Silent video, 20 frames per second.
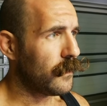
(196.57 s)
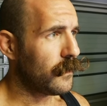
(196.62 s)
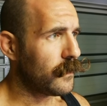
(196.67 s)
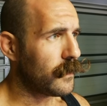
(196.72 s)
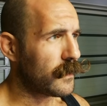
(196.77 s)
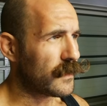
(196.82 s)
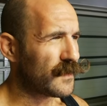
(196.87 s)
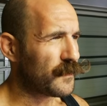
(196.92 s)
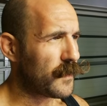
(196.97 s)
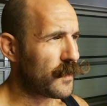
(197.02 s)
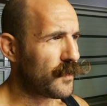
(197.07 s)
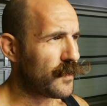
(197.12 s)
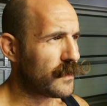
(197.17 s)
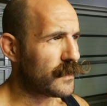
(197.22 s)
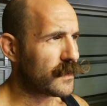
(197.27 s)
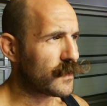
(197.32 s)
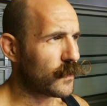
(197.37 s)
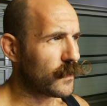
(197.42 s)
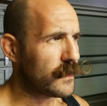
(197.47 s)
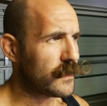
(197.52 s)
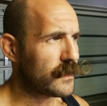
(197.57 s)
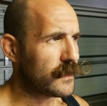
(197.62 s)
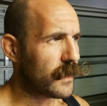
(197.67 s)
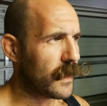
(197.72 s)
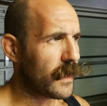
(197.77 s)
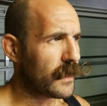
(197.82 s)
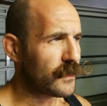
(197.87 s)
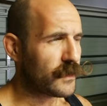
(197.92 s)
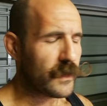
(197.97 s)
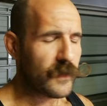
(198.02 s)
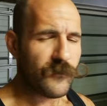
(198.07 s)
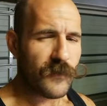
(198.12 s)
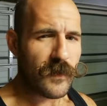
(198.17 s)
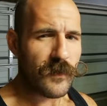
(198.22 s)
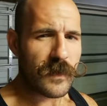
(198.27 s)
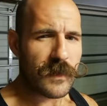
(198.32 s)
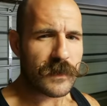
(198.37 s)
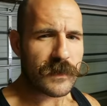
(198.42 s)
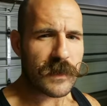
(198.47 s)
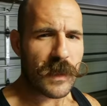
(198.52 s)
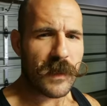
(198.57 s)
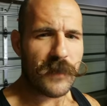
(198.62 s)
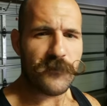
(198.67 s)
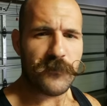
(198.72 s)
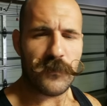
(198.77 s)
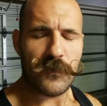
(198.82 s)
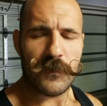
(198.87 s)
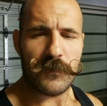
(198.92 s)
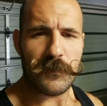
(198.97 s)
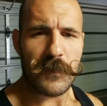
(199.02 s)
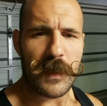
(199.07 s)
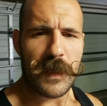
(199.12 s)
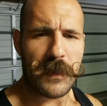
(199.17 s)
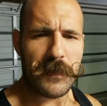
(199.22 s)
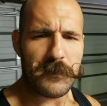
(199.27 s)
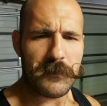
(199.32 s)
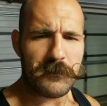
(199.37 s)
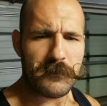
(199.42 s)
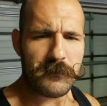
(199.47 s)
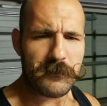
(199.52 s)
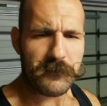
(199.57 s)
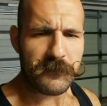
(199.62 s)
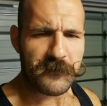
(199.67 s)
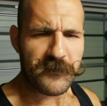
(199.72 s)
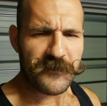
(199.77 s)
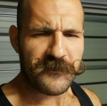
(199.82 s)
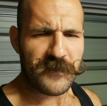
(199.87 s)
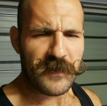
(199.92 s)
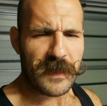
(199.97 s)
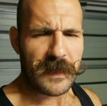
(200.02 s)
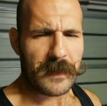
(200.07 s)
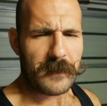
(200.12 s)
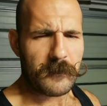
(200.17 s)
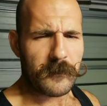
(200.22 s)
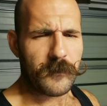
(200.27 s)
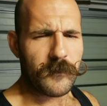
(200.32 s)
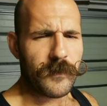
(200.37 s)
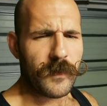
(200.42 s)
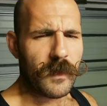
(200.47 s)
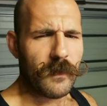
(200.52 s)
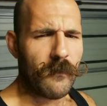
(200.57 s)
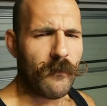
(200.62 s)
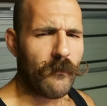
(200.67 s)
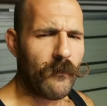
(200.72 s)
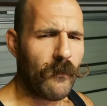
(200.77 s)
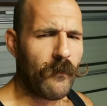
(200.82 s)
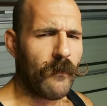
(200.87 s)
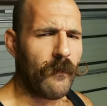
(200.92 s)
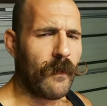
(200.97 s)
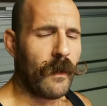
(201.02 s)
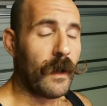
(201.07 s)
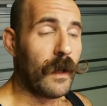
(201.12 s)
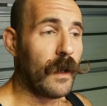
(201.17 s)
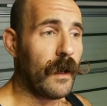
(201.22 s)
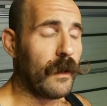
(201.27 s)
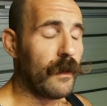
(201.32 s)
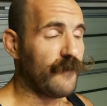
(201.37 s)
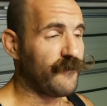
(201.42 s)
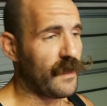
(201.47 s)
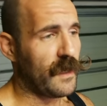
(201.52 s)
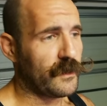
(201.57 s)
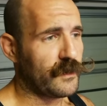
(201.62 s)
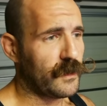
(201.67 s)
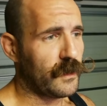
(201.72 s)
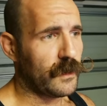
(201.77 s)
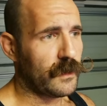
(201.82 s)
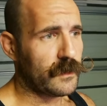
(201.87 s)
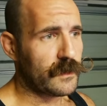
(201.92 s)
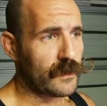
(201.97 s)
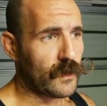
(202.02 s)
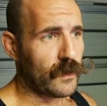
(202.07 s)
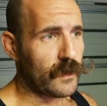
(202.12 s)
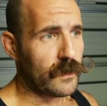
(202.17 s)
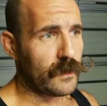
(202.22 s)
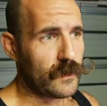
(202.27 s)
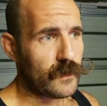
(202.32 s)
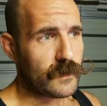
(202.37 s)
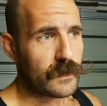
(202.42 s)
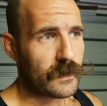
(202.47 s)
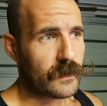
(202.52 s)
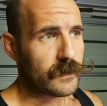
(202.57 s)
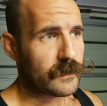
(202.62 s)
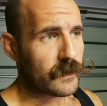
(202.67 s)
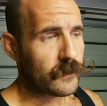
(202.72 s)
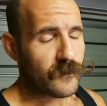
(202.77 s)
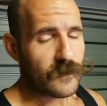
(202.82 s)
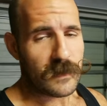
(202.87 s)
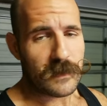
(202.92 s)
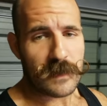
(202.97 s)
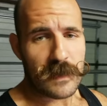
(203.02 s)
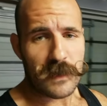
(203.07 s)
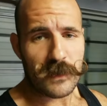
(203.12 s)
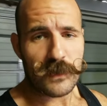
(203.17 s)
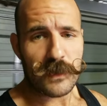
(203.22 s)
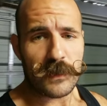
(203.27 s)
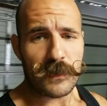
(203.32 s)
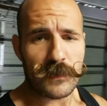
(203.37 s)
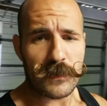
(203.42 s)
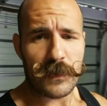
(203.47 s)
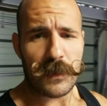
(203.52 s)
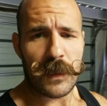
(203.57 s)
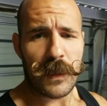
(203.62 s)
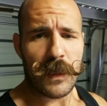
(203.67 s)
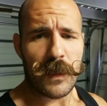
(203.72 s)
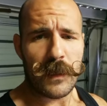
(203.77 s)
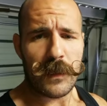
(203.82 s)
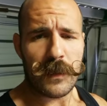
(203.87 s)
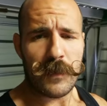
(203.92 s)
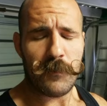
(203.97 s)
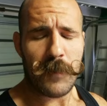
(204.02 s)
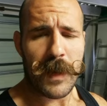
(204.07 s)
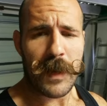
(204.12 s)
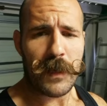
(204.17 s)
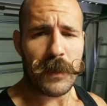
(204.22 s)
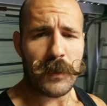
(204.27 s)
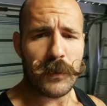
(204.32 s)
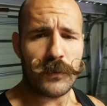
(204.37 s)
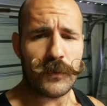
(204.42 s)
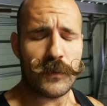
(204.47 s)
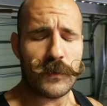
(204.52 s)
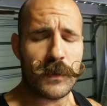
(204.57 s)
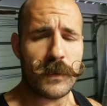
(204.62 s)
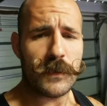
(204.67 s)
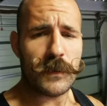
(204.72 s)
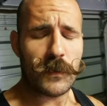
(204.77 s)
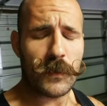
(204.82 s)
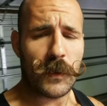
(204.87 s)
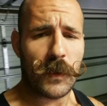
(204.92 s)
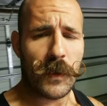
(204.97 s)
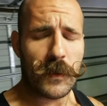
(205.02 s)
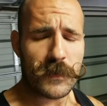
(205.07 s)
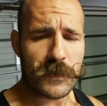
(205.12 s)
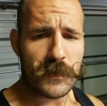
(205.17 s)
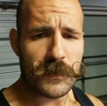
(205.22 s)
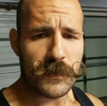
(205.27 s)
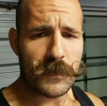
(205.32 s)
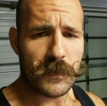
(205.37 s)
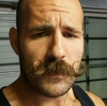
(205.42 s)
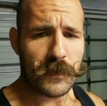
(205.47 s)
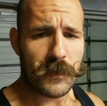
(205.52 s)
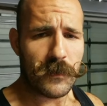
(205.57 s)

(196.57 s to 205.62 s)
the experience was actually very insightful and fulfilling. I've actually started using some of the teachings in my jiu-jitsu classes.